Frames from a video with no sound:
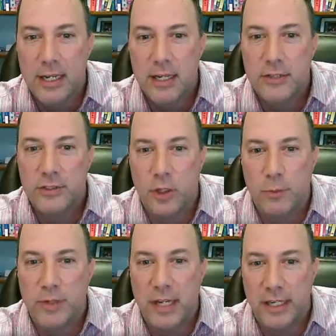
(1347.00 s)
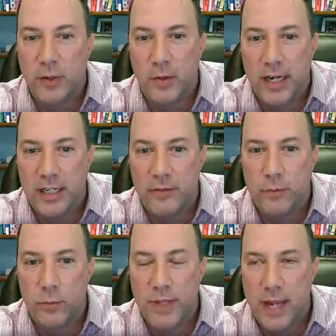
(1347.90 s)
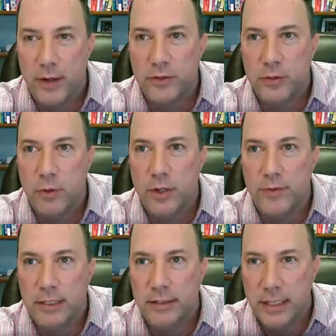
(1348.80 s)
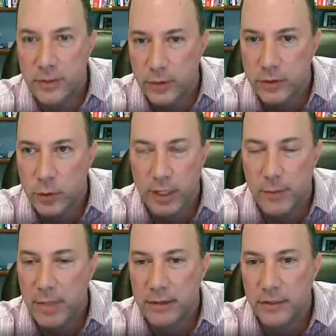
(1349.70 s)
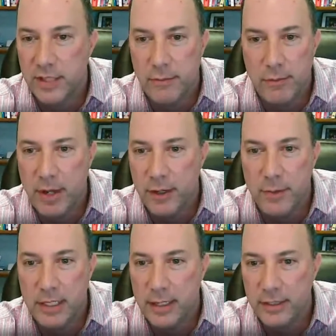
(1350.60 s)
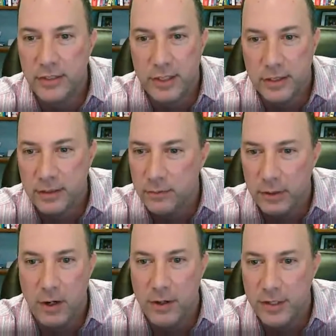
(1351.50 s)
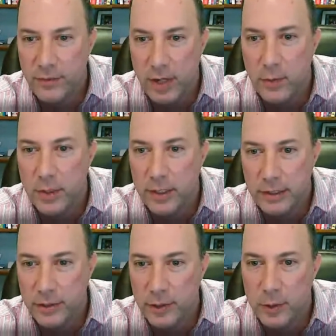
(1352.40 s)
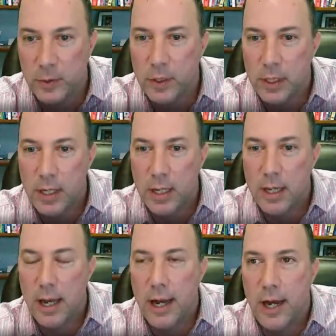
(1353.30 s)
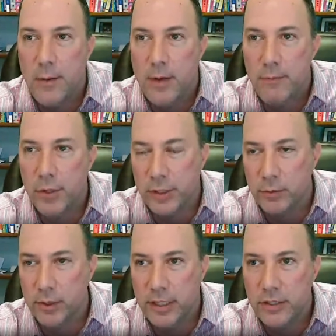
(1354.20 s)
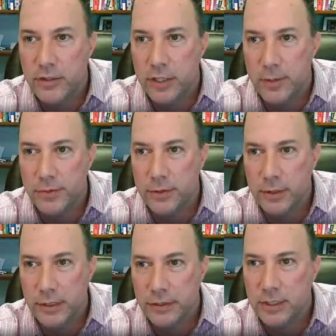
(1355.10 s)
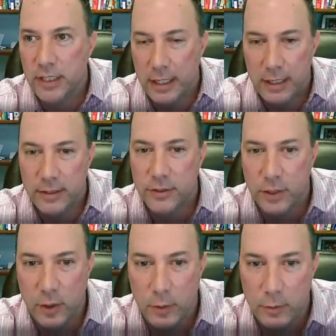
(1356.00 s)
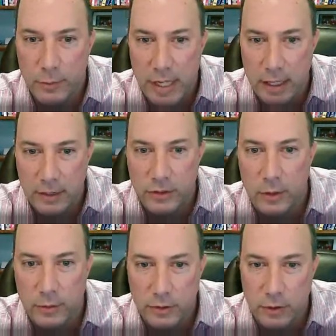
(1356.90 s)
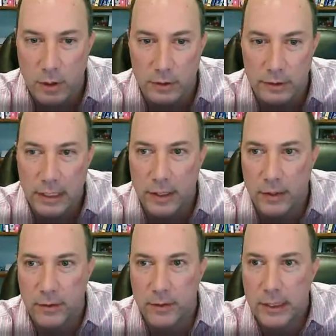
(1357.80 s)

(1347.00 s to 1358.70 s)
So getting creative with how to motivate teachers who are going to make the same amount of money next year, regardless of how well they do, and building relationships is key. So being a strong leader,